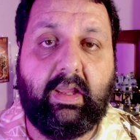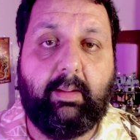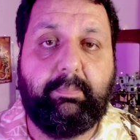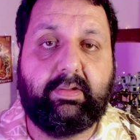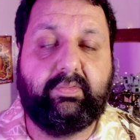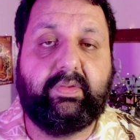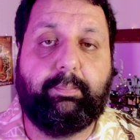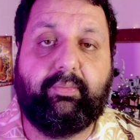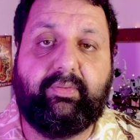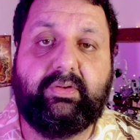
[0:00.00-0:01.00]
because I
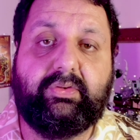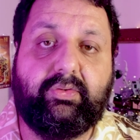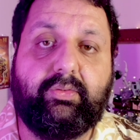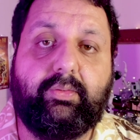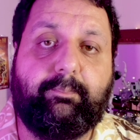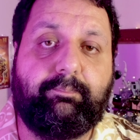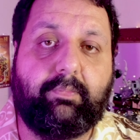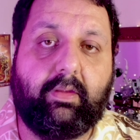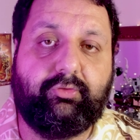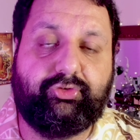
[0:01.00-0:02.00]
prefer to
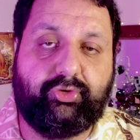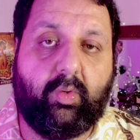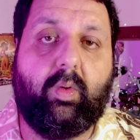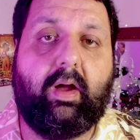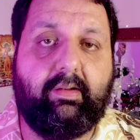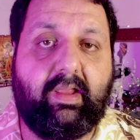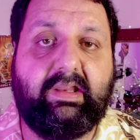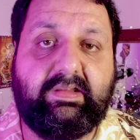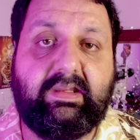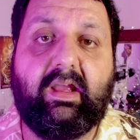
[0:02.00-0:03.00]
show an
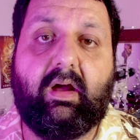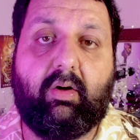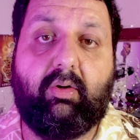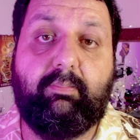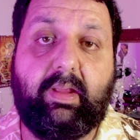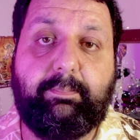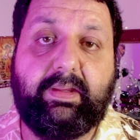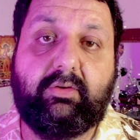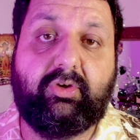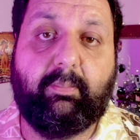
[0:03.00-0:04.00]
idea on my
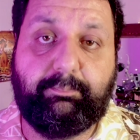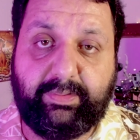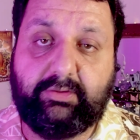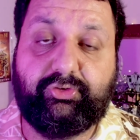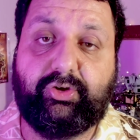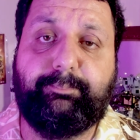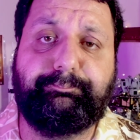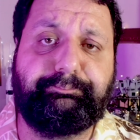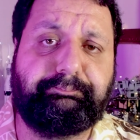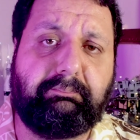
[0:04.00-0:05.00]
picture
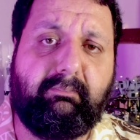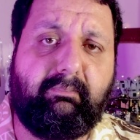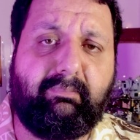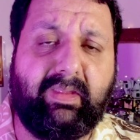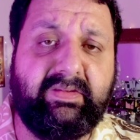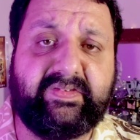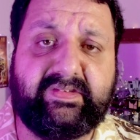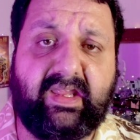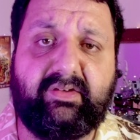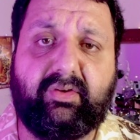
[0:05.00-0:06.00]

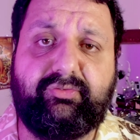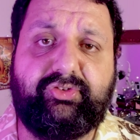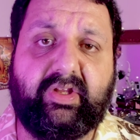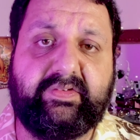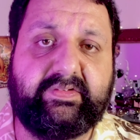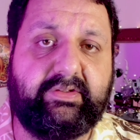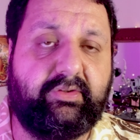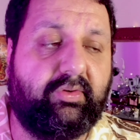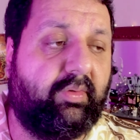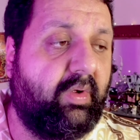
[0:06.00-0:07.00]
instead of just
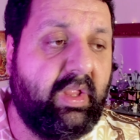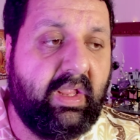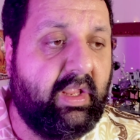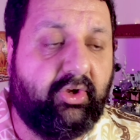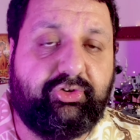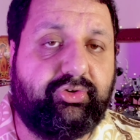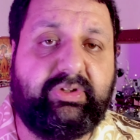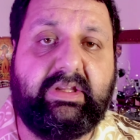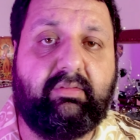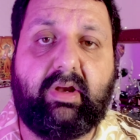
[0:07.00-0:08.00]

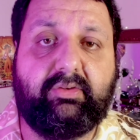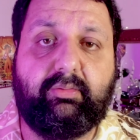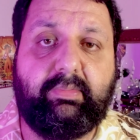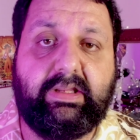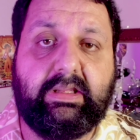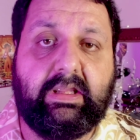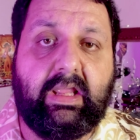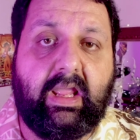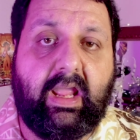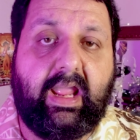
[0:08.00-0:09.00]
shooting randomly.
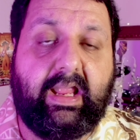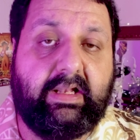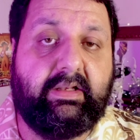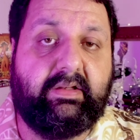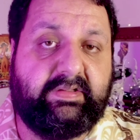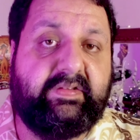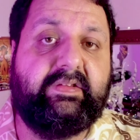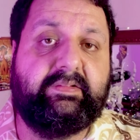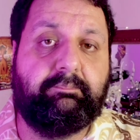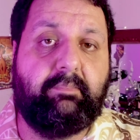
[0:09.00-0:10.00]
And this
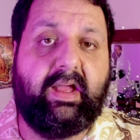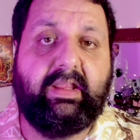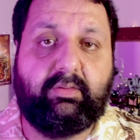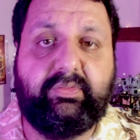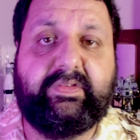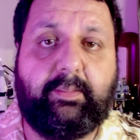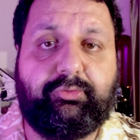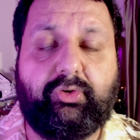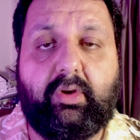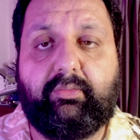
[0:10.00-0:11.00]
is my
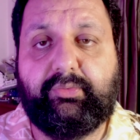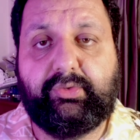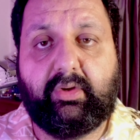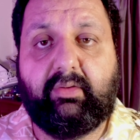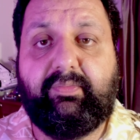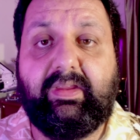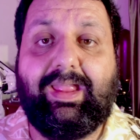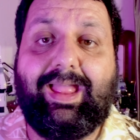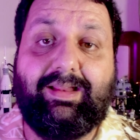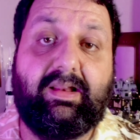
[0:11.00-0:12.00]
conception of photography
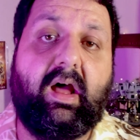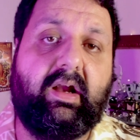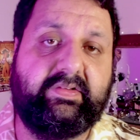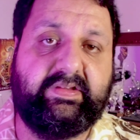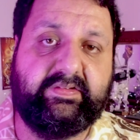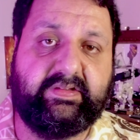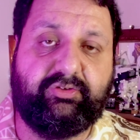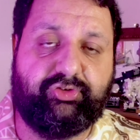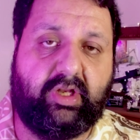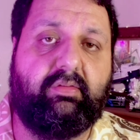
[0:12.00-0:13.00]
and artists
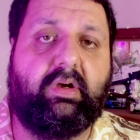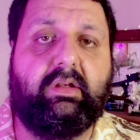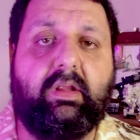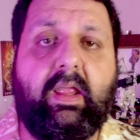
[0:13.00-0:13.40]
in general.